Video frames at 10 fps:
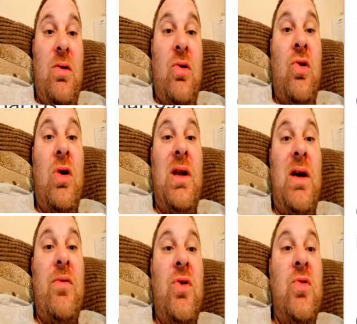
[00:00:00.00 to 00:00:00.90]
Call
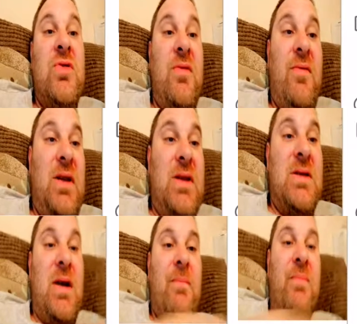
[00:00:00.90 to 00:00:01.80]
out the use of the
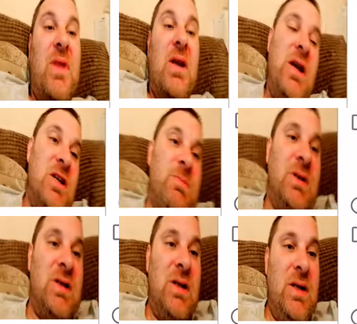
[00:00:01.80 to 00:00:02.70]
fallacy.
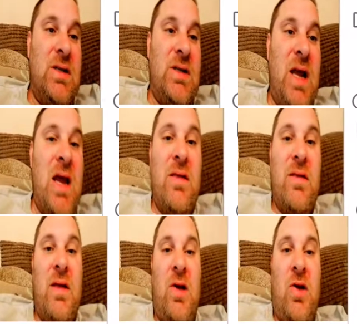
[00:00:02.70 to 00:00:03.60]
Explicitly state
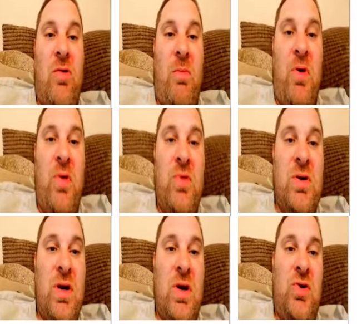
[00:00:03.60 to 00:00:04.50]
that your
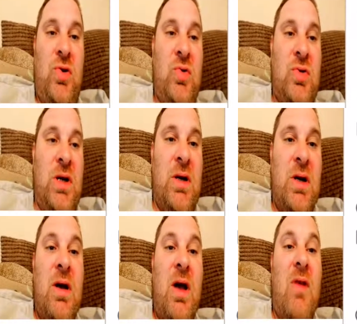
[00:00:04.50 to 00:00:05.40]
opponent is using
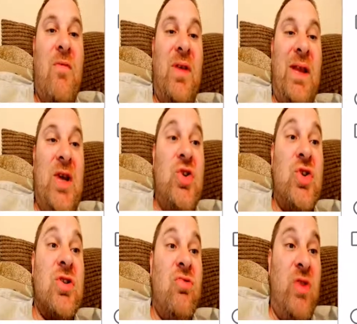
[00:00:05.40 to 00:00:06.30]

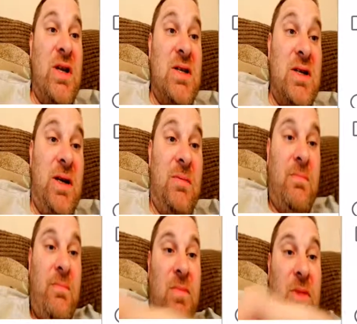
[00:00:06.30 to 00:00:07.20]
fallacious reasoning,
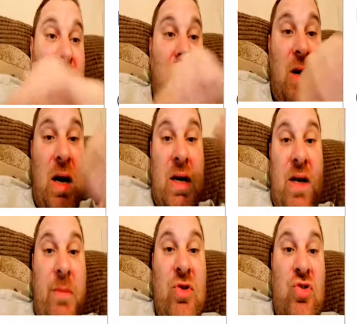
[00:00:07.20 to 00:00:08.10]
and
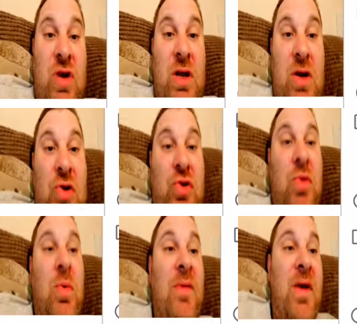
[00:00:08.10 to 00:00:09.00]
demonstrate the issue
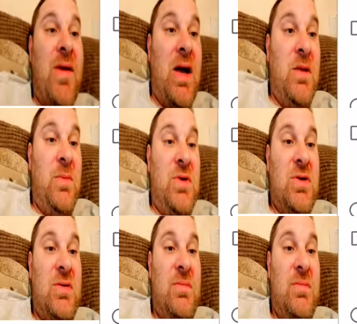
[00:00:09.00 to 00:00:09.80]
with their argument,